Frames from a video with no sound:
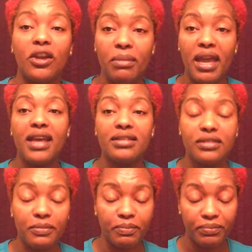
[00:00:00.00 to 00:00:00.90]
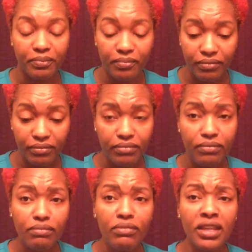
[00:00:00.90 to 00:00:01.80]
mask.
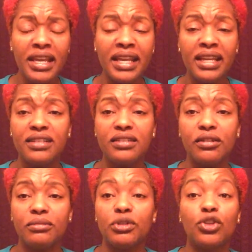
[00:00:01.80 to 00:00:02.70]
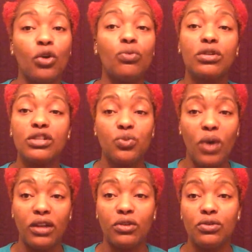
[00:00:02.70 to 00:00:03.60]
And you don't want to
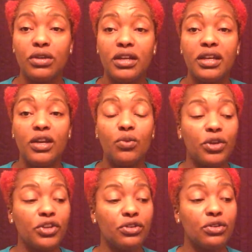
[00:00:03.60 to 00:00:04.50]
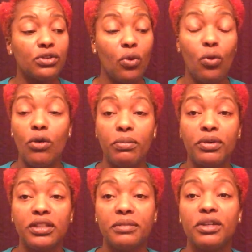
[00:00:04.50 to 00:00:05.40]
swallow when you're oil
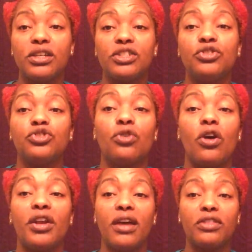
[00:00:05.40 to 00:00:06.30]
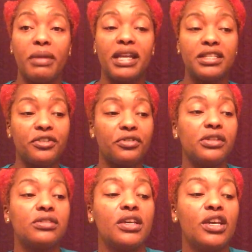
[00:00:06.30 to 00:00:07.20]
pulling, because you're drawing out the
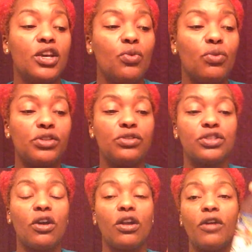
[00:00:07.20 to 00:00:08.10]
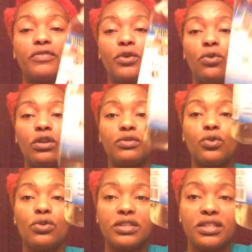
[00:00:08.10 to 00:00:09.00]
bacteria. When you start off, the oil, of
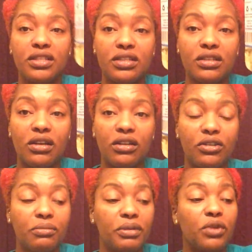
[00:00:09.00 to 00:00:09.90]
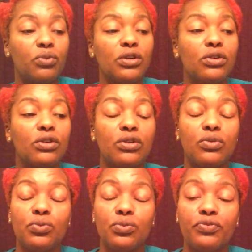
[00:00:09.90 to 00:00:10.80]
course, is this color, but it will,
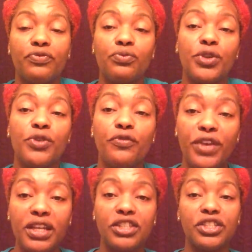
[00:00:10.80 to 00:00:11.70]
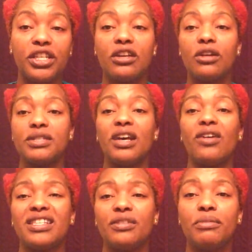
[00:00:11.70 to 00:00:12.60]
when you finish, it comes out
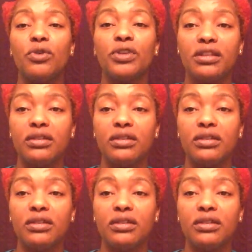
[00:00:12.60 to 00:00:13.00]
as a milky